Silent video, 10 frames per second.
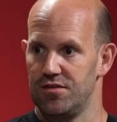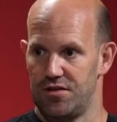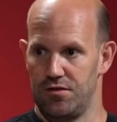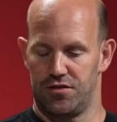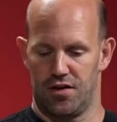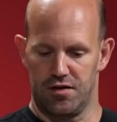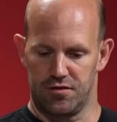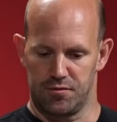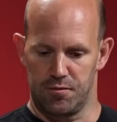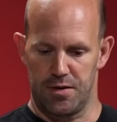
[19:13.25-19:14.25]
So
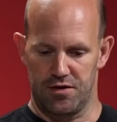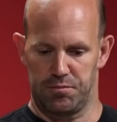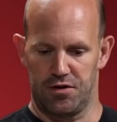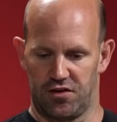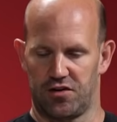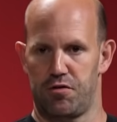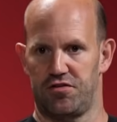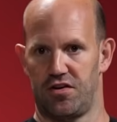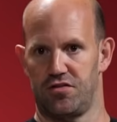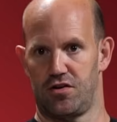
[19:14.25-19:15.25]
PCI
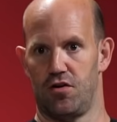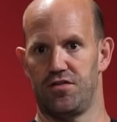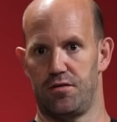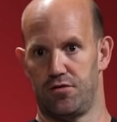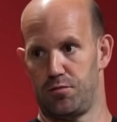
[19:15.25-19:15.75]
Express has the concept,